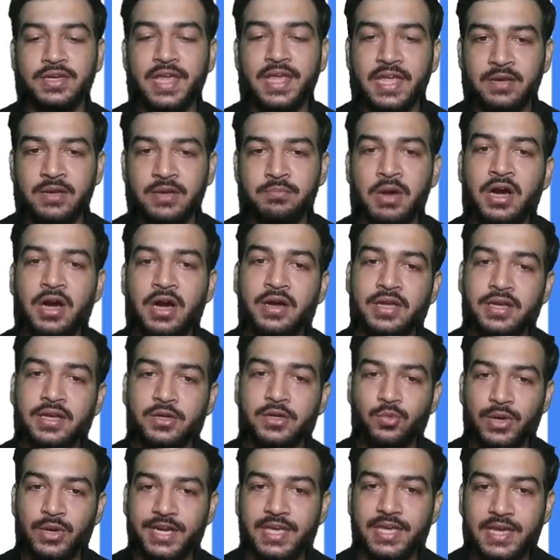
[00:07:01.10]
Denmark in
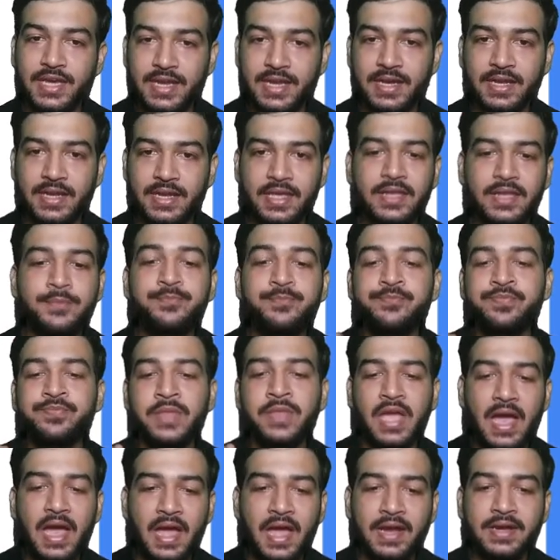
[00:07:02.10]
2018,
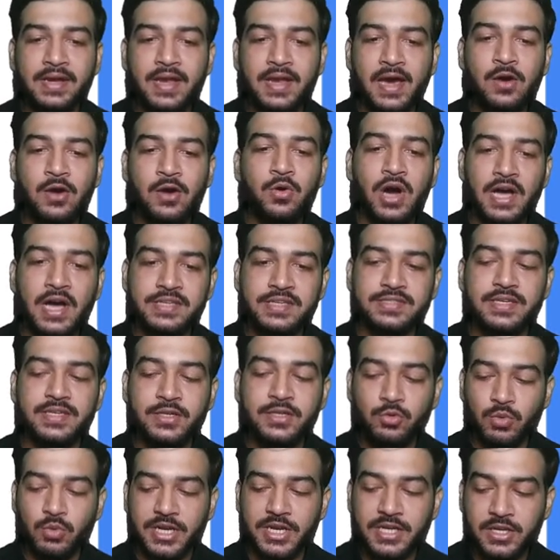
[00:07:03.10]
and now us
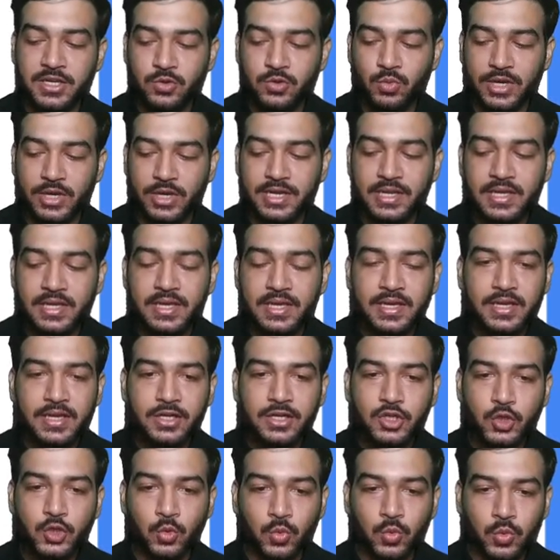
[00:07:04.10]
in
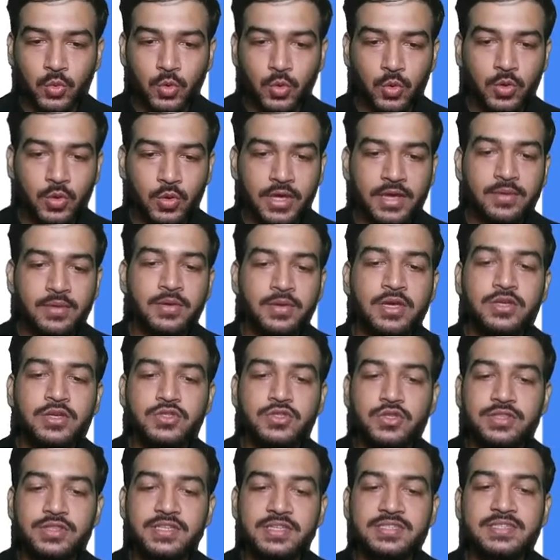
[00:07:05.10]
2022. Okay,
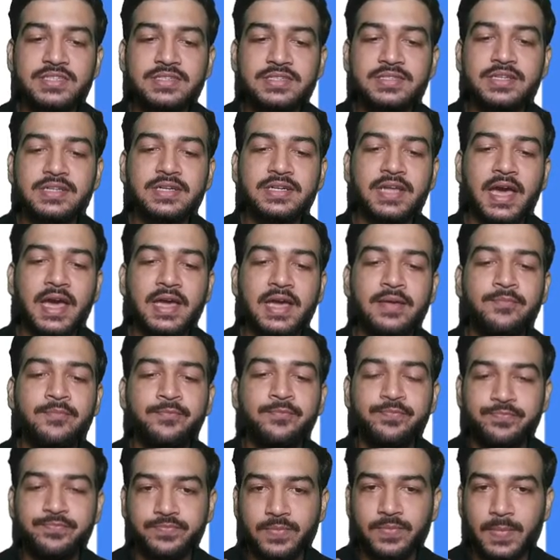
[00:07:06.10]
so this is the time
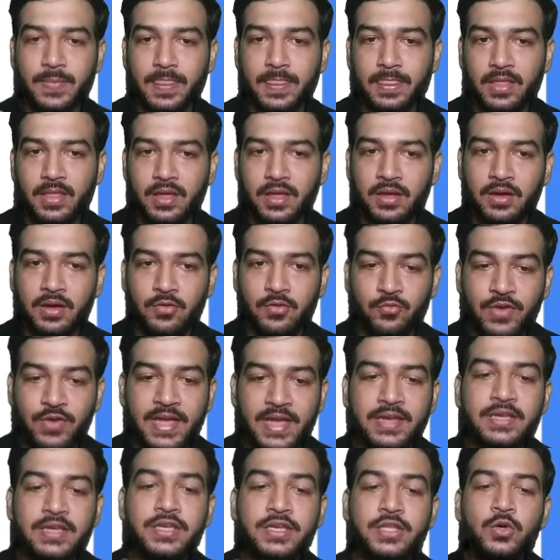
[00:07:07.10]

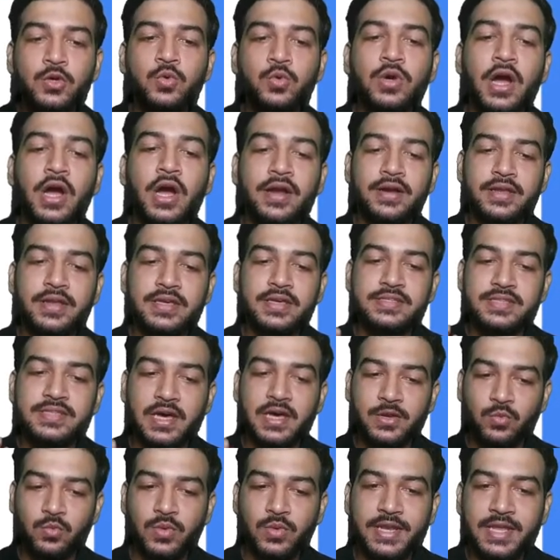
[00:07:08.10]
when new countries
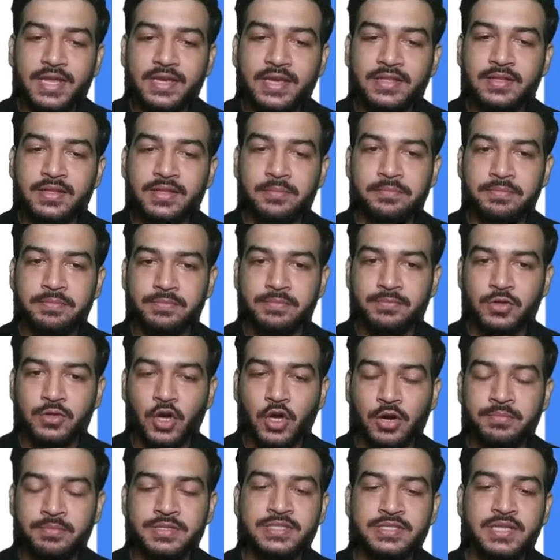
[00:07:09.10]
are winning the
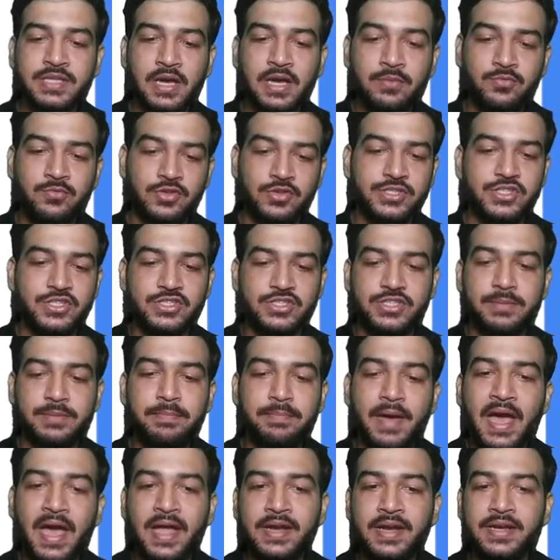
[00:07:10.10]
Thomas Cup, which is
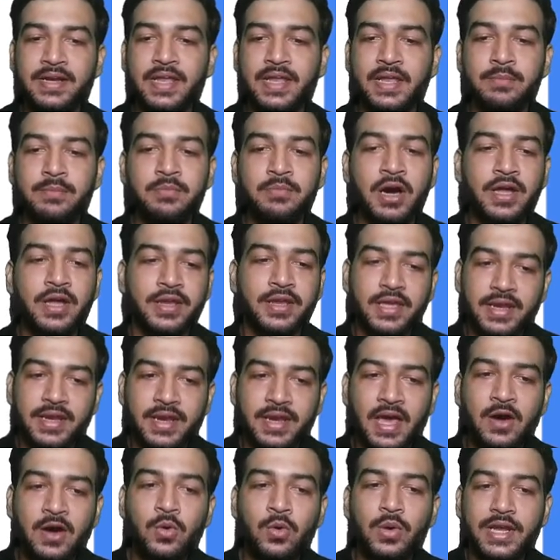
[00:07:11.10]
Japan, Denmark, and
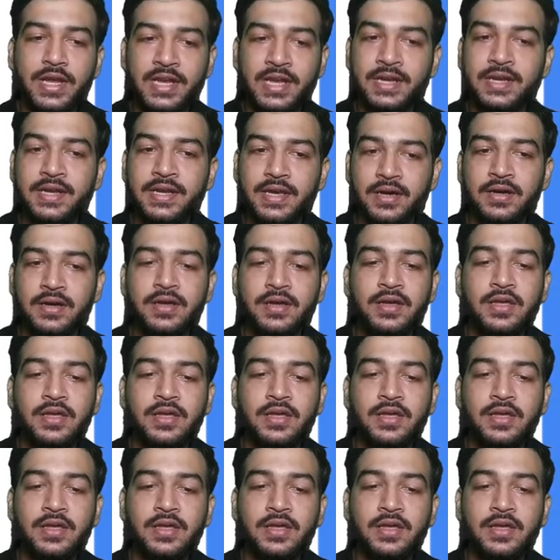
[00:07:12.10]
now India.